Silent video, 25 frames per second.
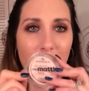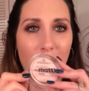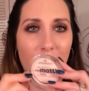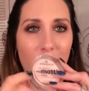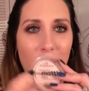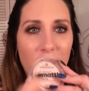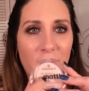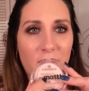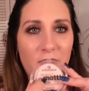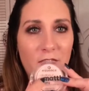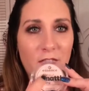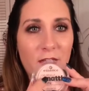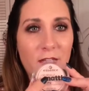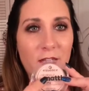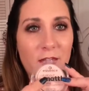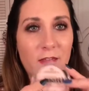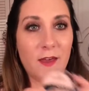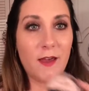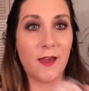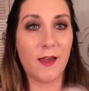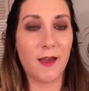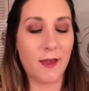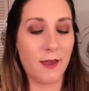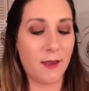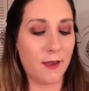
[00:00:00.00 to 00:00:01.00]
I think
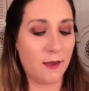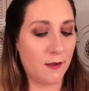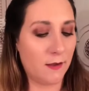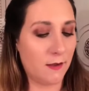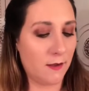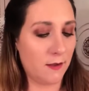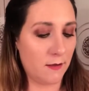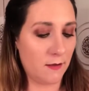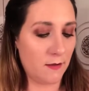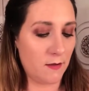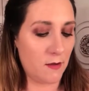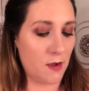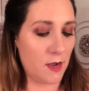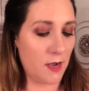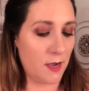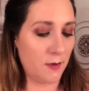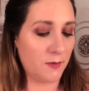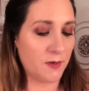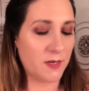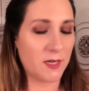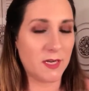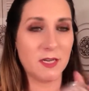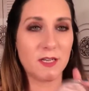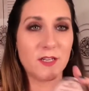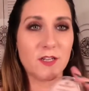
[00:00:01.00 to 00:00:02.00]
that I
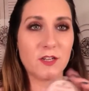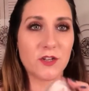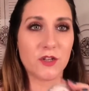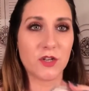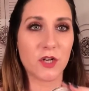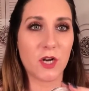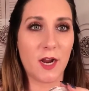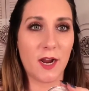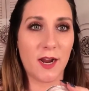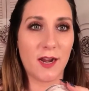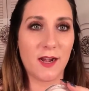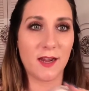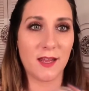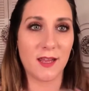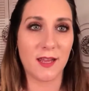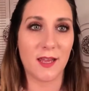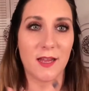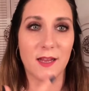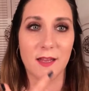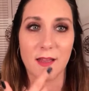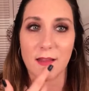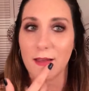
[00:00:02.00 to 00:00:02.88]
would need to try it again.